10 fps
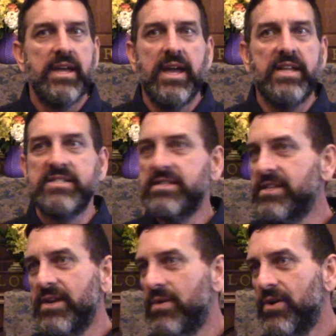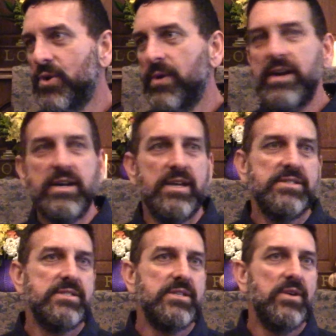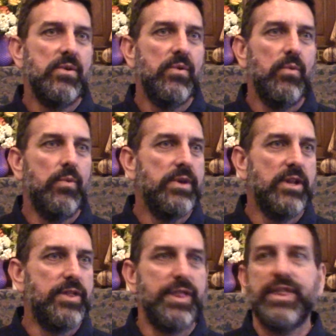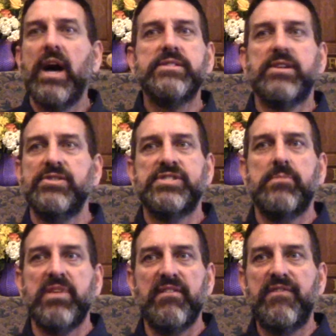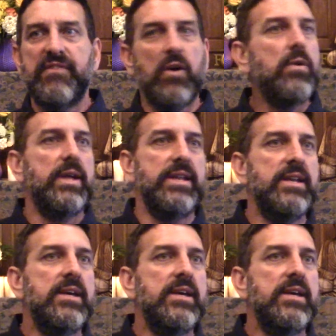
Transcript: It's your own awareness. The thoughts aren't something foreign.